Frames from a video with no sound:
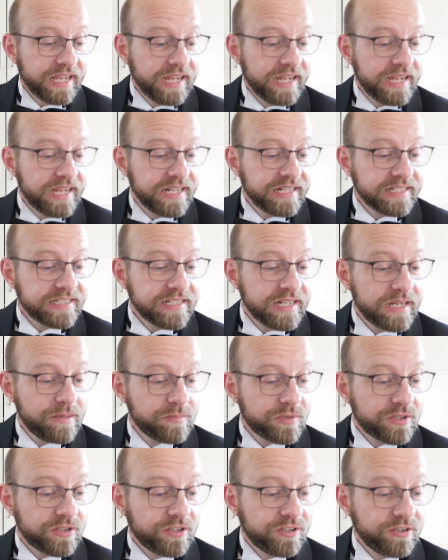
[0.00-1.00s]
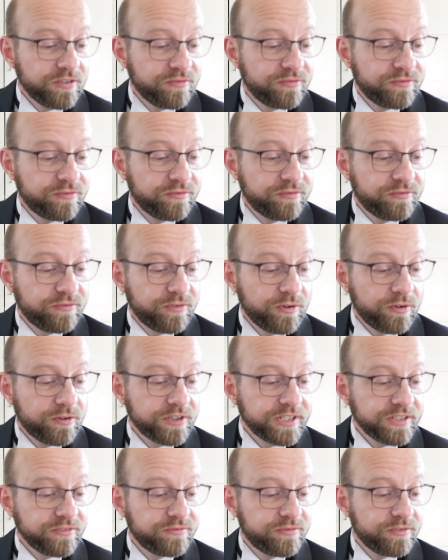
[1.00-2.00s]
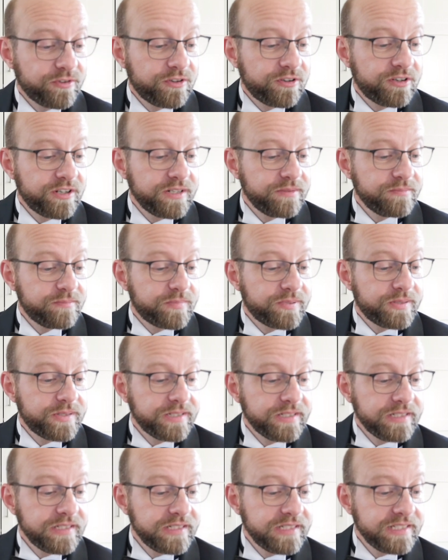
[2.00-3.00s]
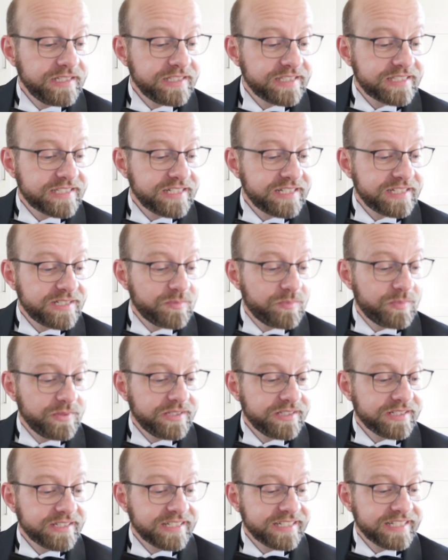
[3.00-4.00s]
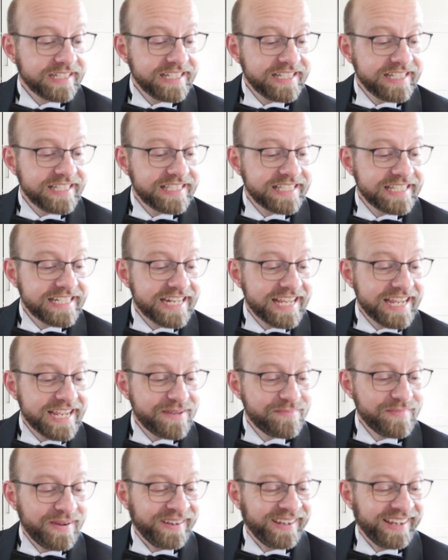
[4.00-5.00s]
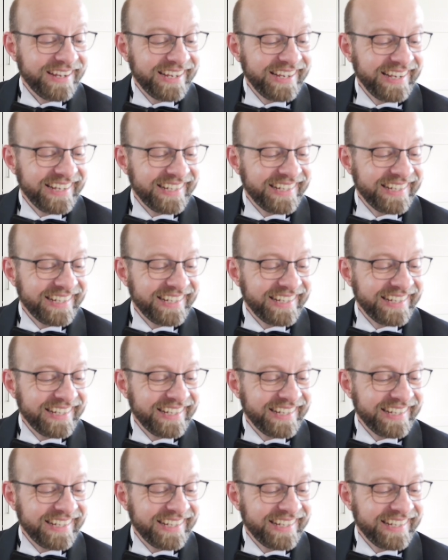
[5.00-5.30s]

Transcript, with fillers: and number 44 and please let it be an easy name.